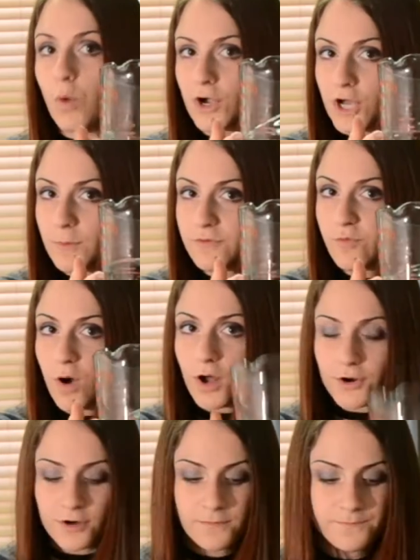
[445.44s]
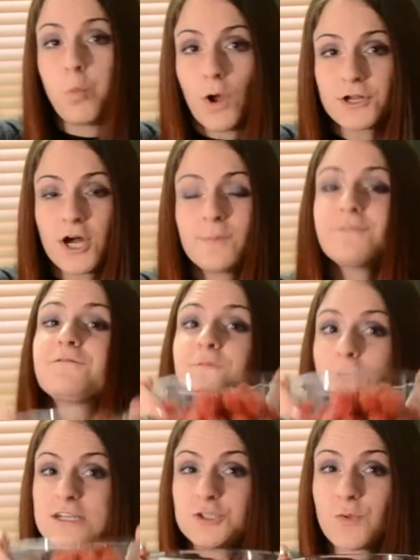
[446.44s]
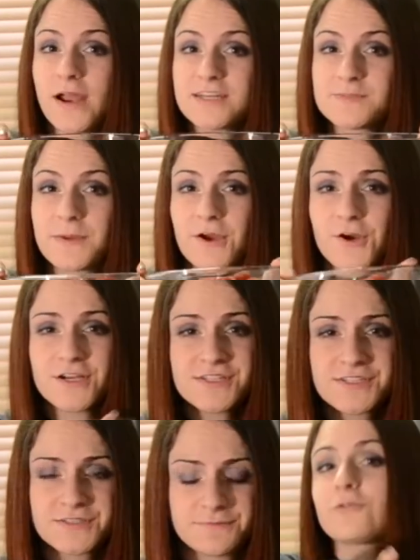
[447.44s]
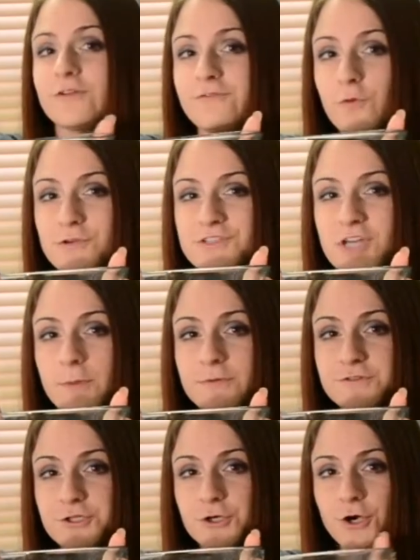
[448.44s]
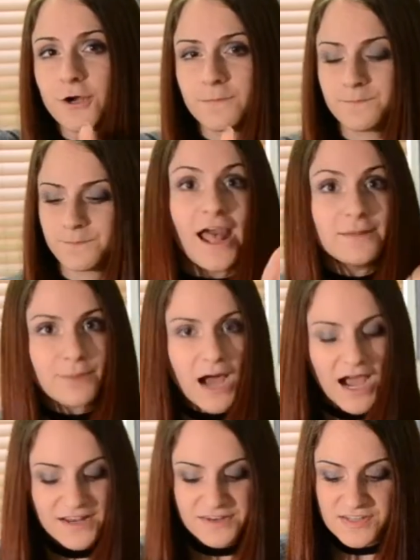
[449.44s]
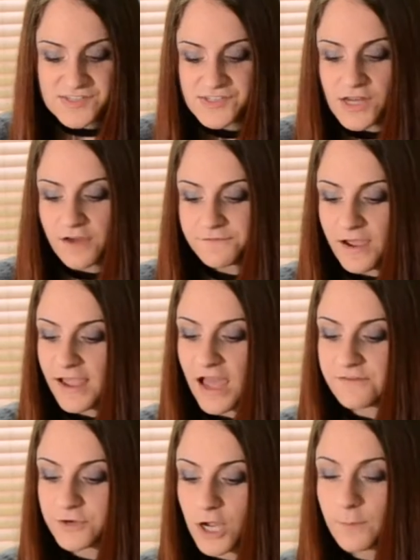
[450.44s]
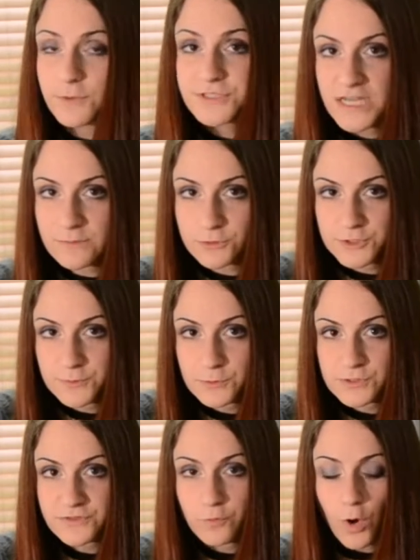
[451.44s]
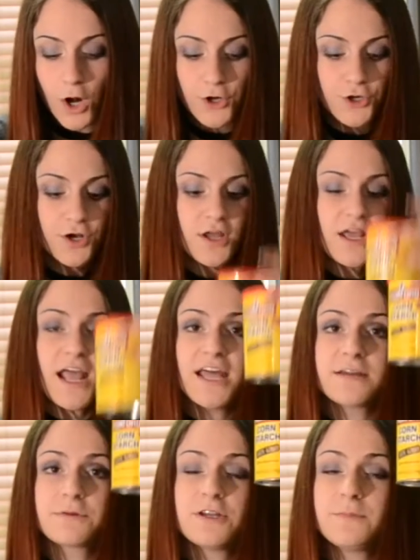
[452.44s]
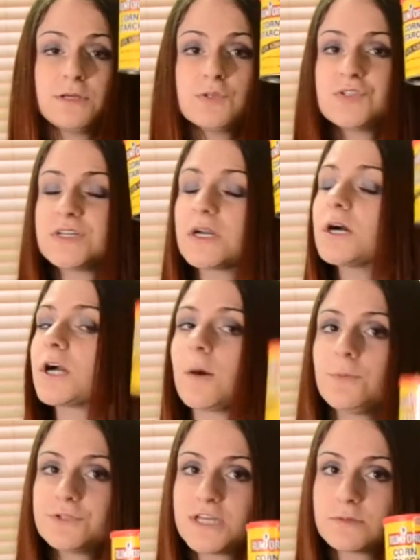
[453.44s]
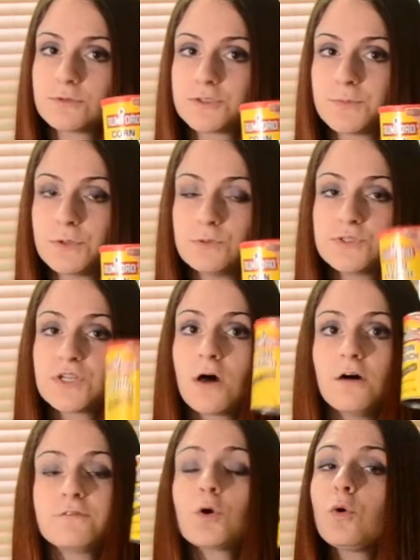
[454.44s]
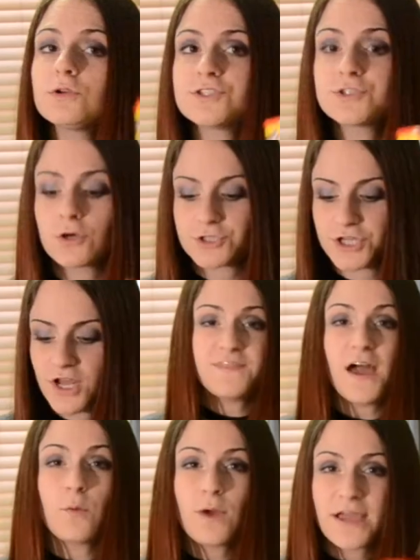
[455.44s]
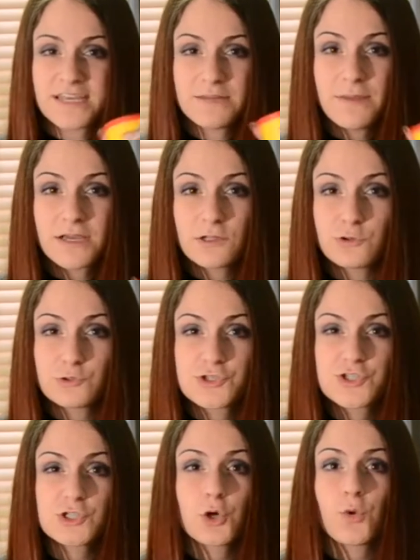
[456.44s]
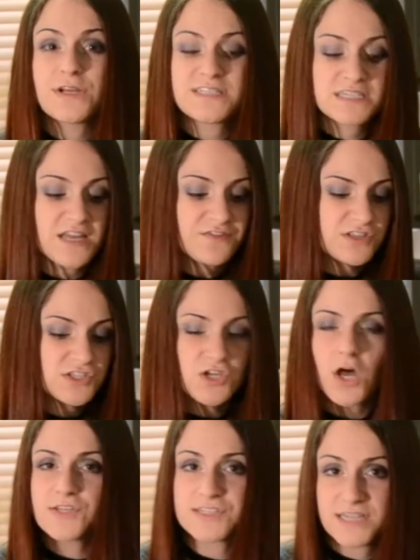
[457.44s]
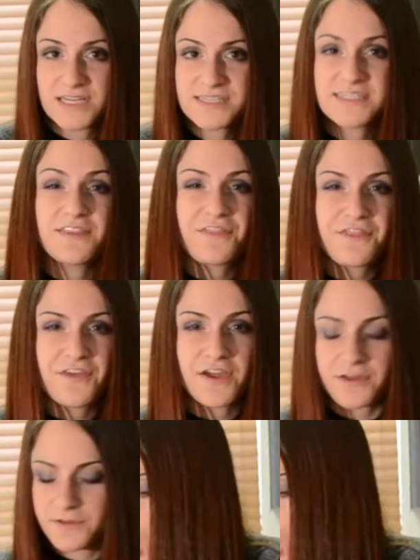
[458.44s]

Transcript: 1 cup of water, 1 cup of fresh raspberries, 3/4 cup of sugar, and behind this stuff I have a couple tablespoons of water, and I'm going to be using a couple tablespoons of cornstarch. That way I can make a little slurry to get the sauce nice and thick.